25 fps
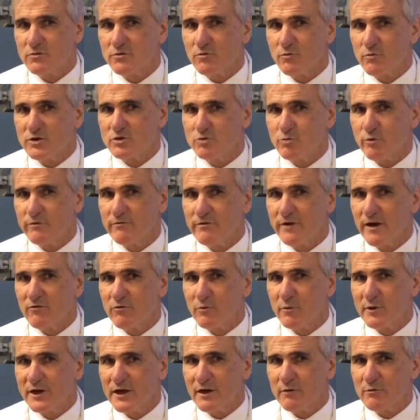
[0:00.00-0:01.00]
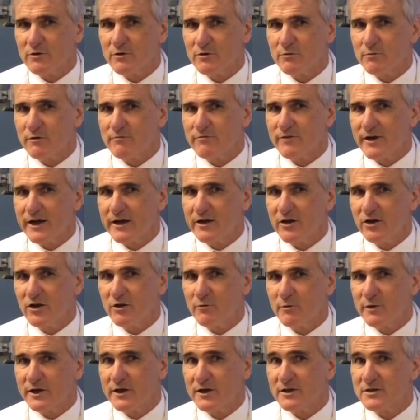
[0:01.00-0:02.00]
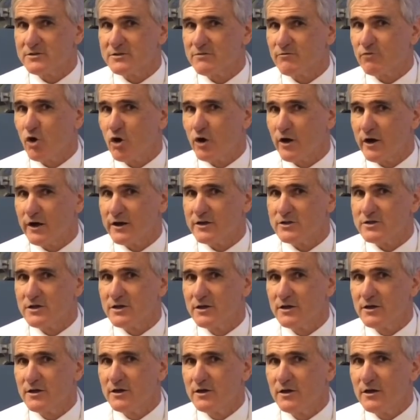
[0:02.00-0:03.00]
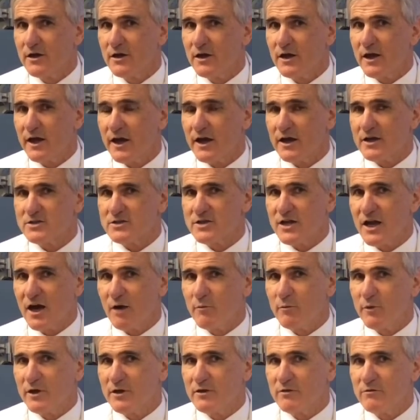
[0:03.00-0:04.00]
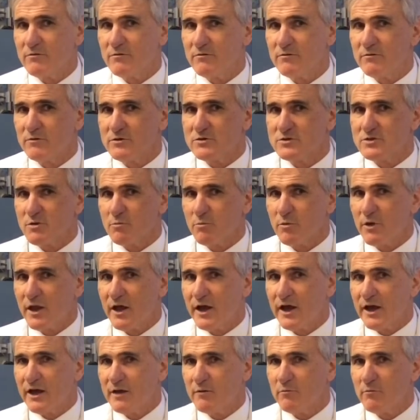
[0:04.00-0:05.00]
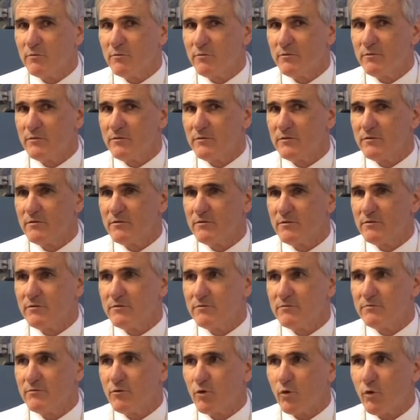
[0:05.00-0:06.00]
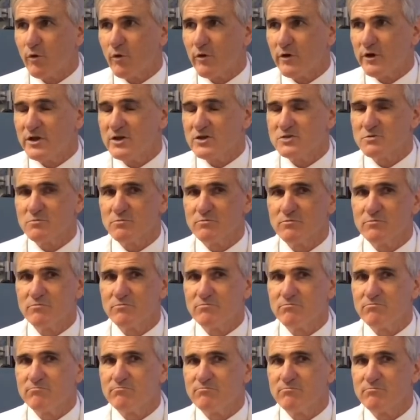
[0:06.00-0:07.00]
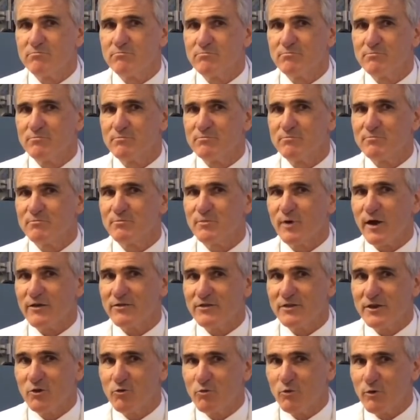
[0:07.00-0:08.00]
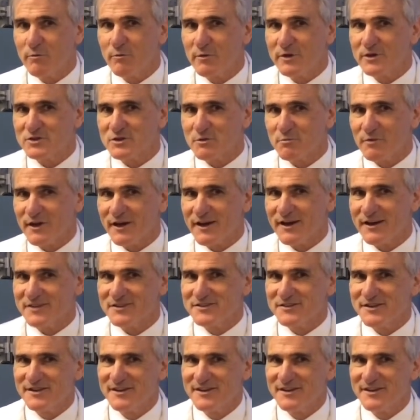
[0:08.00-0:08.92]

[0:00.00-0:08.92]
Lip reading: which we've never been able to provide here because of cost, has now been supplied, or at least I think will be supplied,